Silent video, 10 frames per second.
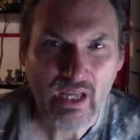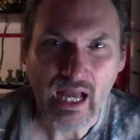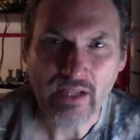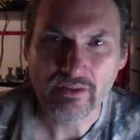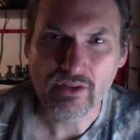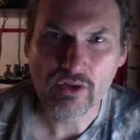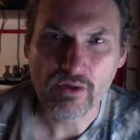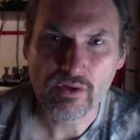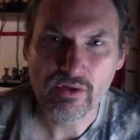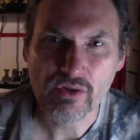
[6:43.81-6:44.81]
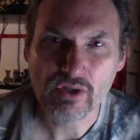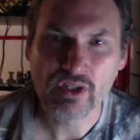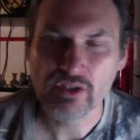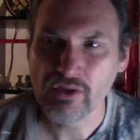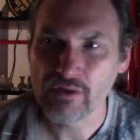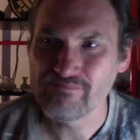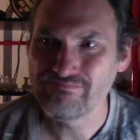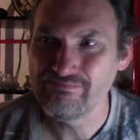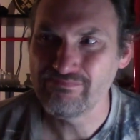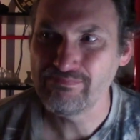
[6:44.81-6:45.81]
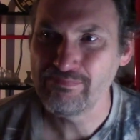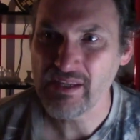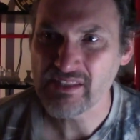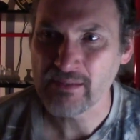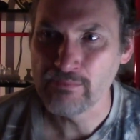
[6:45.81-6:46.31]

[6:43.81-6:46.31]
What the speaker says: and your basic